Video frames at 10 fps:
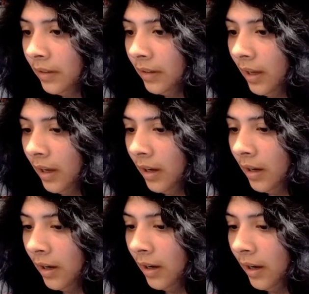
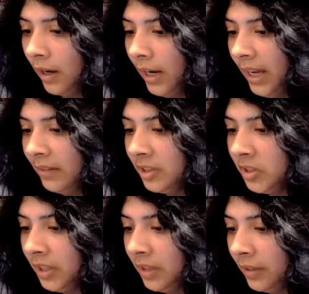I haven't
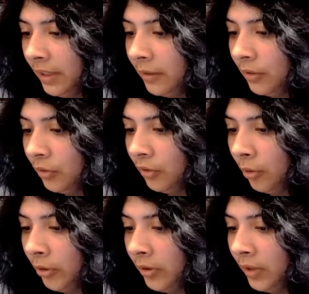seen like the full
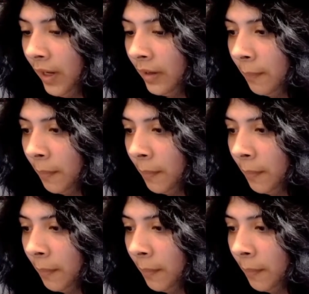thing,